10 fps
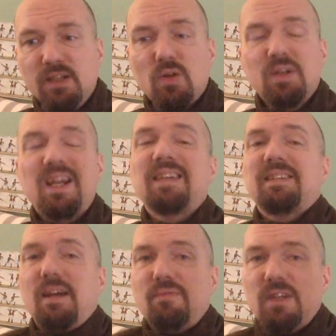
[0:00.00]
not as
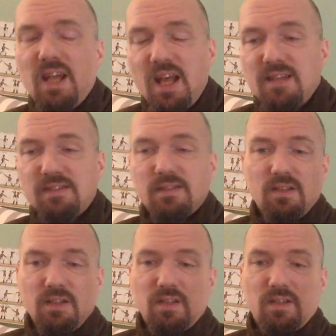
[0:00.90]
heavy as
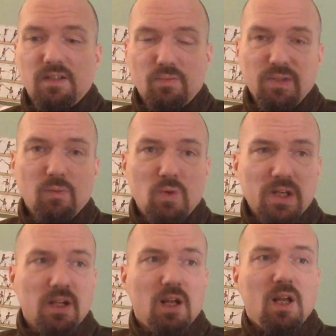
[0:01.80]
a real one.